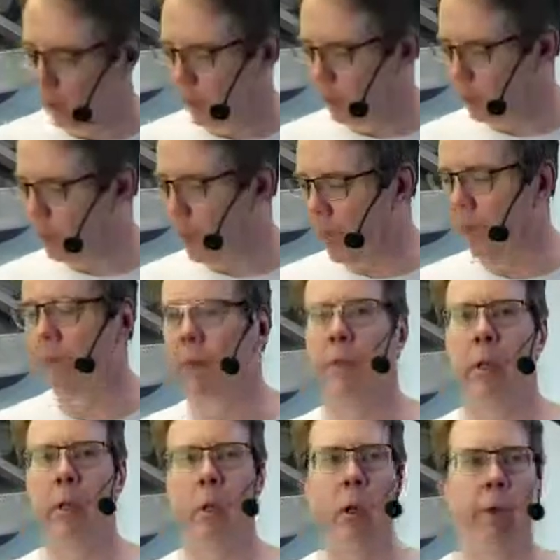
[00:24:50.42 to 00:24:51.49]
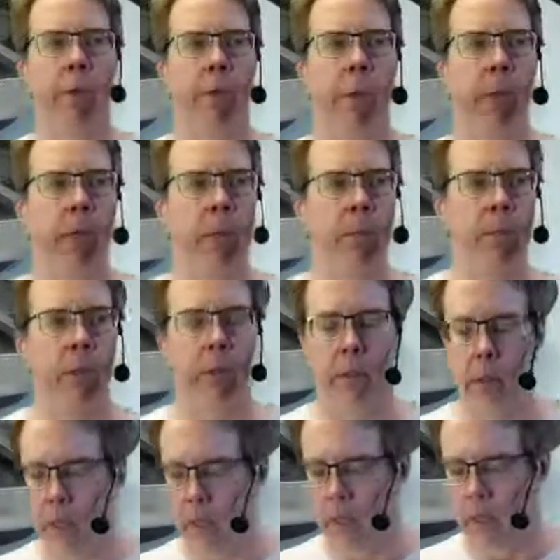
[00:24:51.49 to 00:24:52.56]
I do have a few other things,
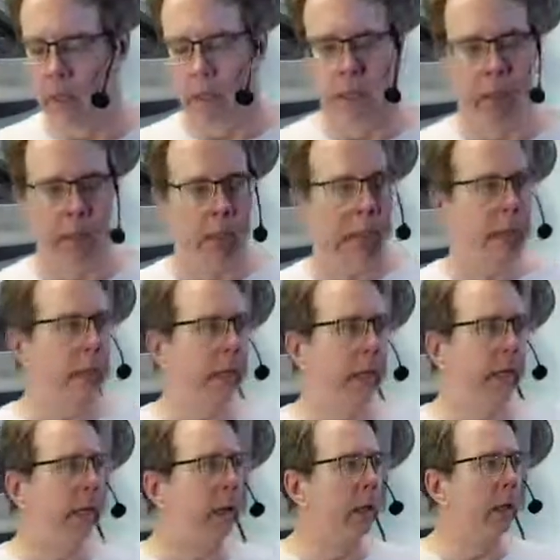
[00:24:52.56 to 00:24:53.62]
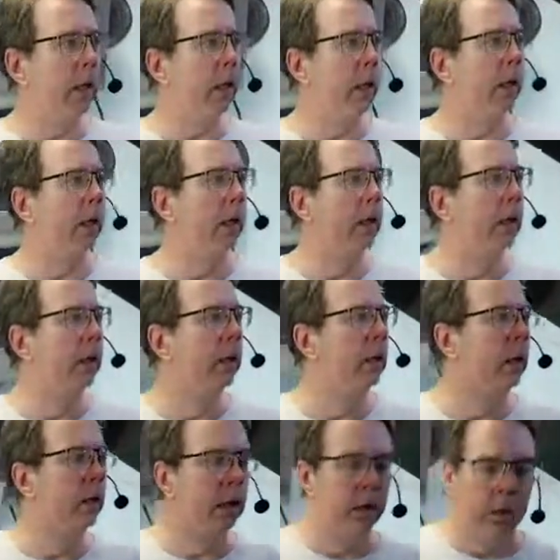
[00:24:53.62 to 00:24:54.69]
but uh, let's take a little uh,
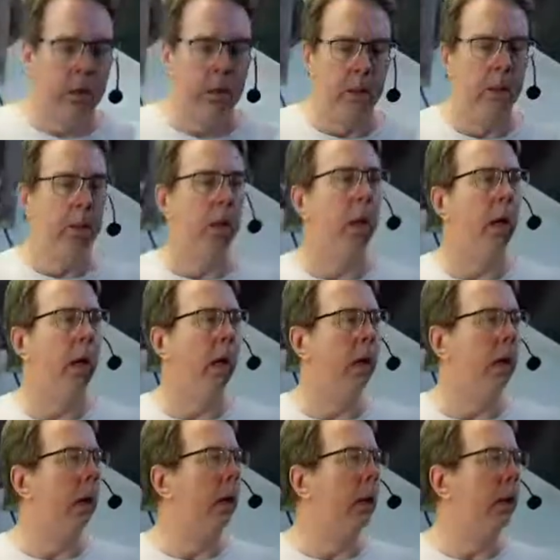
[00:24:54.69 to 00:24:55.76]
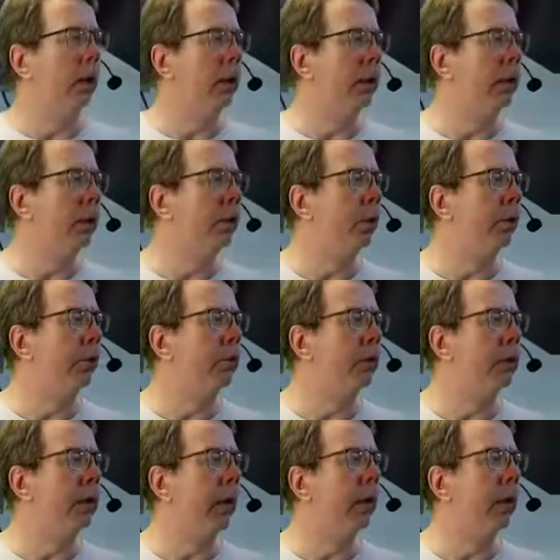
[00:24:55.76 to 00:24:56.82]
uh, a little detour for
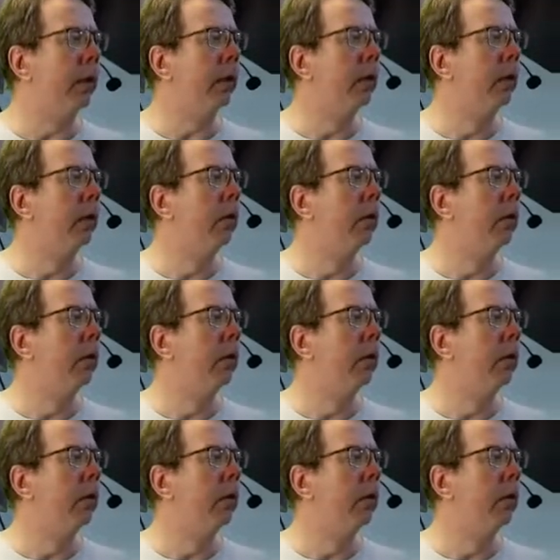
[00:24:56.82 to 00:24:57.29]
a second.